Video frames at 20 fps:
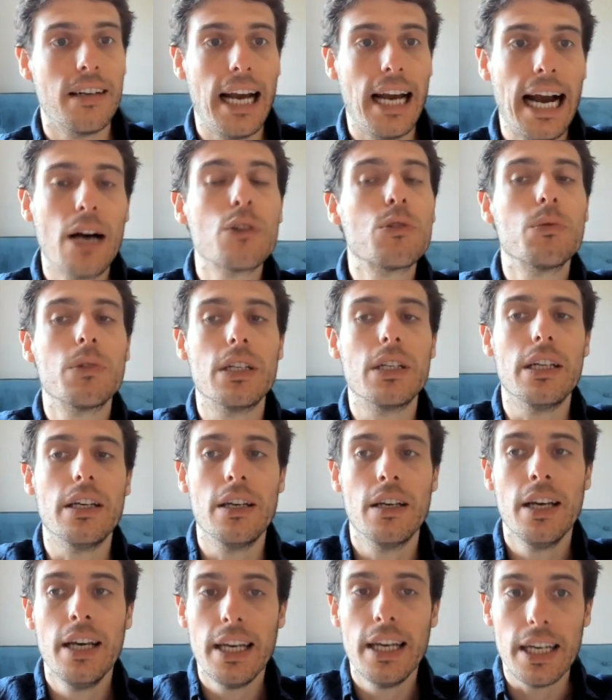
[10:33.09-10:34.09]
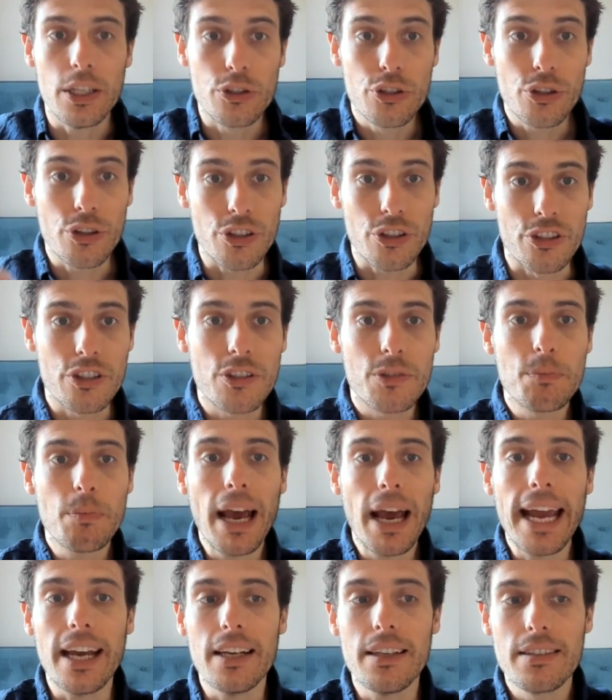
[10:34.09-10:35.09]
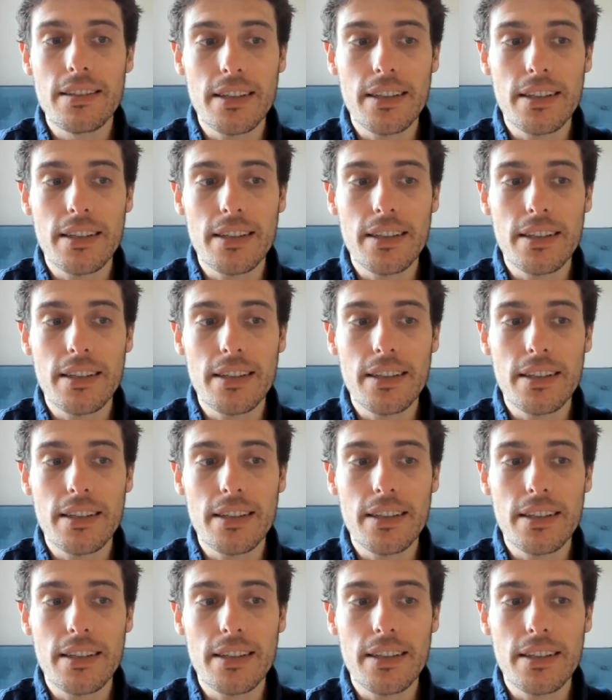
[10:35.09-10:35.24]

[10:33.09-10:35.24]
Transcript: outwardly into the space,